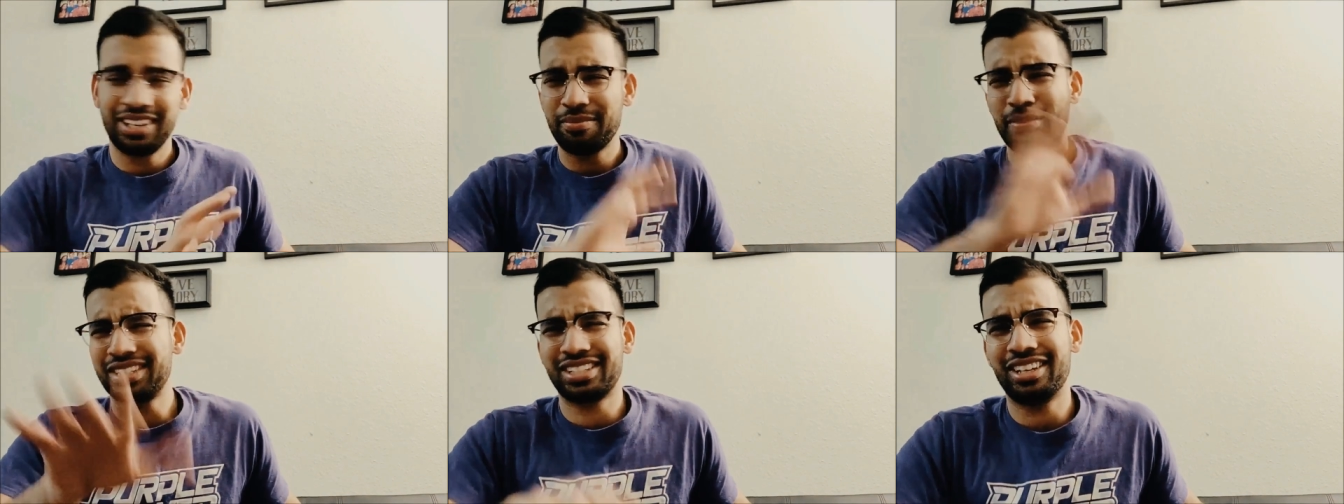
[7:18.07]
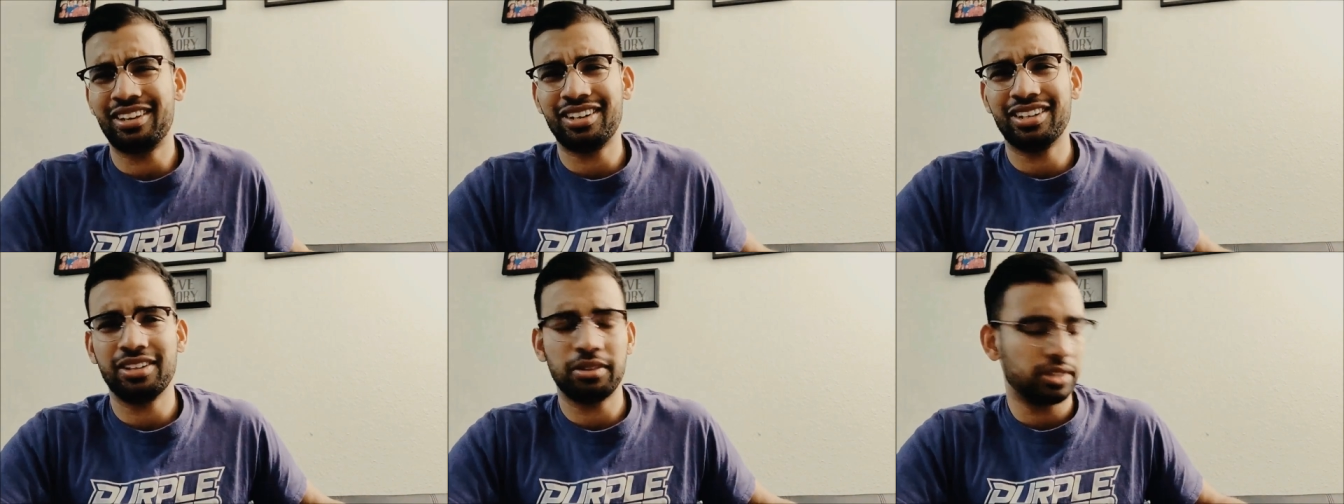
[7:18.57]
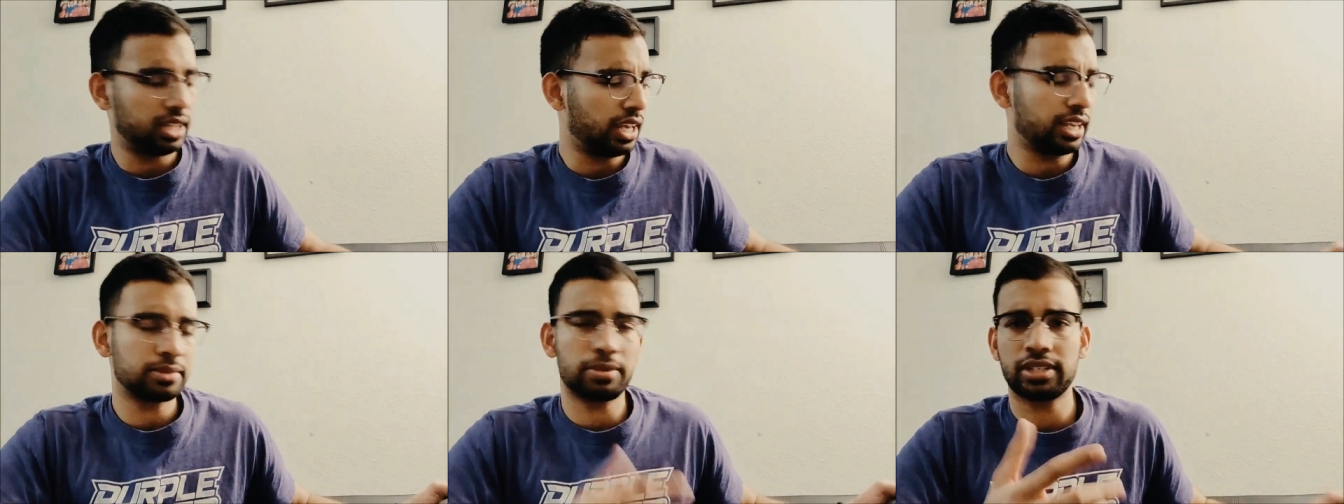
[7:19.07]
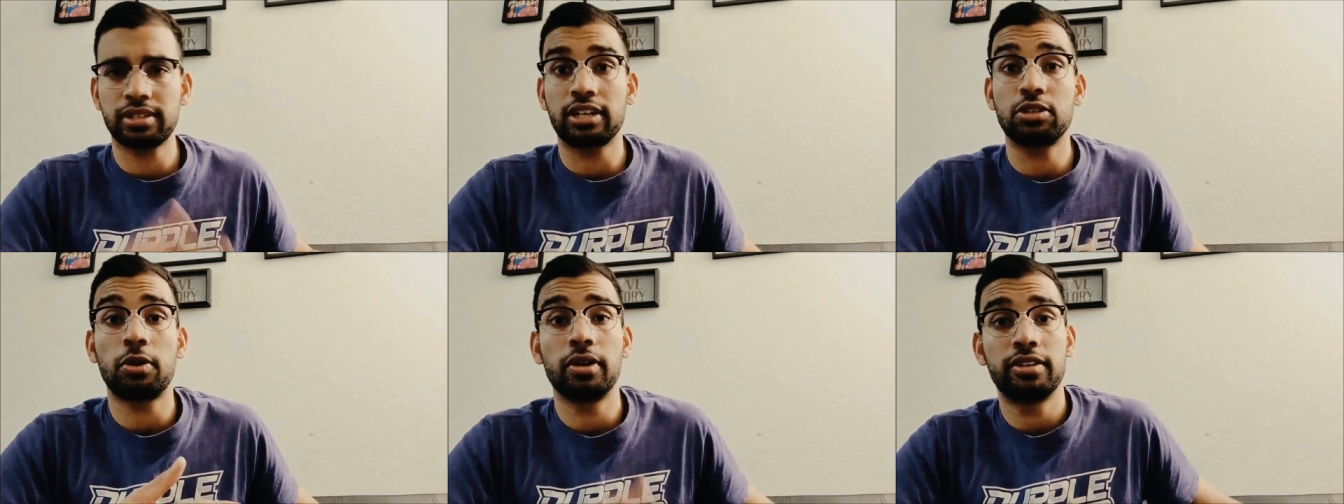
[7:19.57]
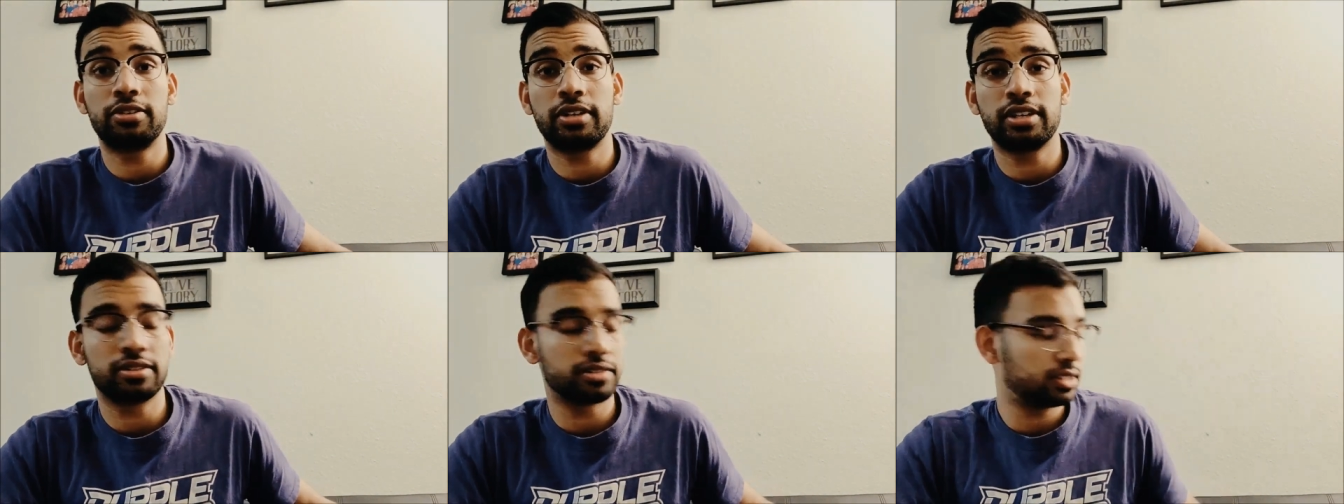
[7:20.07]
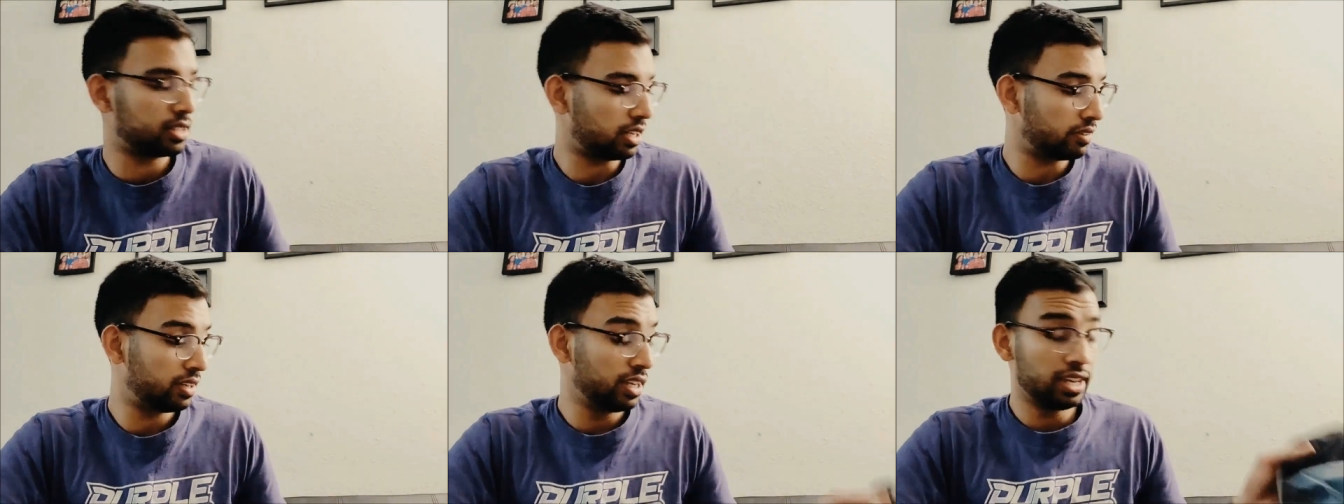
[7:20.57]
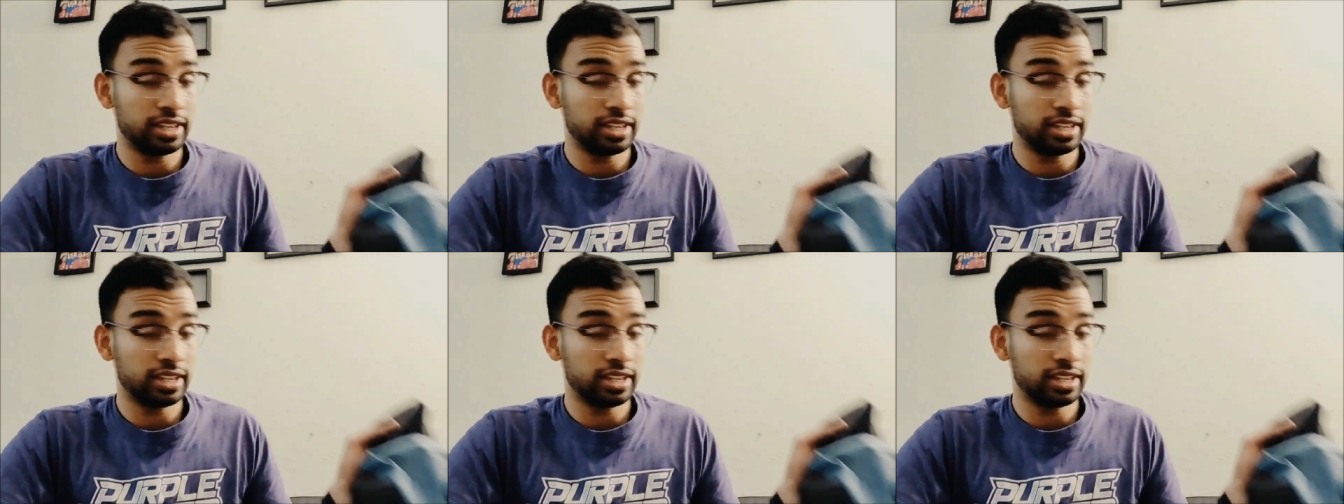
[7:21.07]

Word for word: basically all the little things, plus like toiletries and stuff.